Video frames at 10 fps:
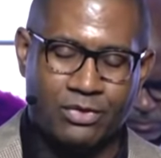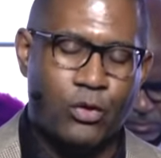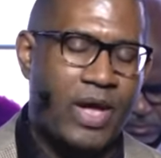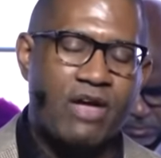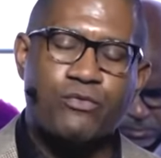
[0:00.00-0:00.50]

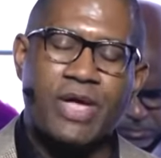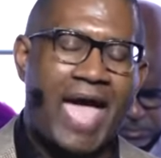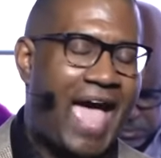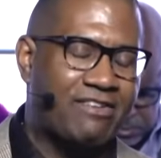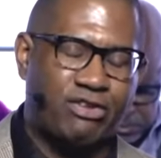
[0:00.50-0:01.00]
through every
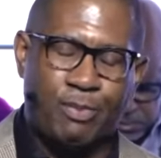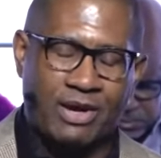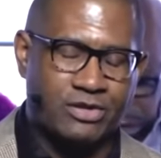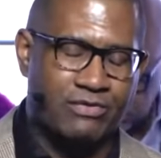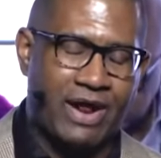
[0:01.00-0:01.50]

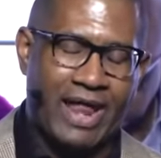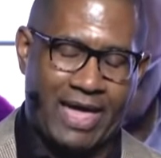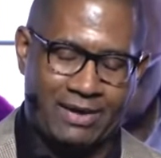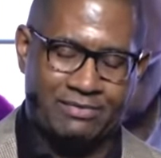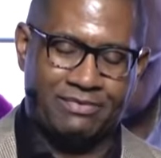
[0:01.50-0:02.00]
aspect of our
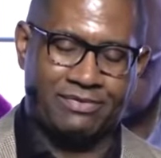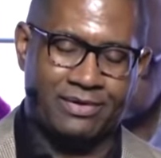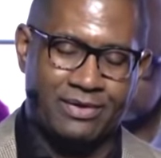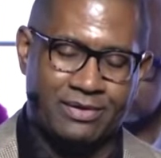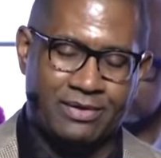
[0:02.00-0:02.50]
lives.
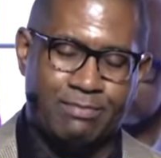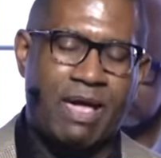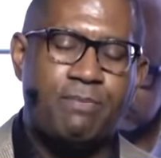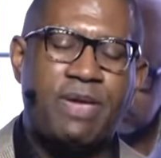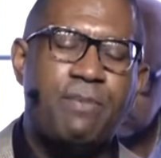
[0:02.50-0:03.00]

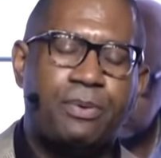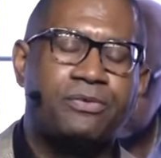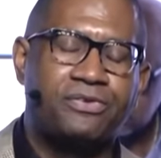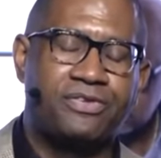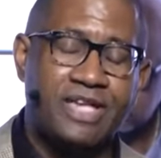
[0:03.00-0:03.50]
May
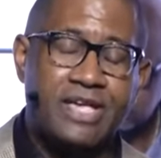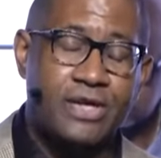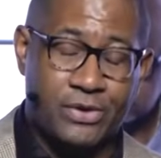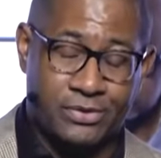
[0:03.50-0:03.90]
people see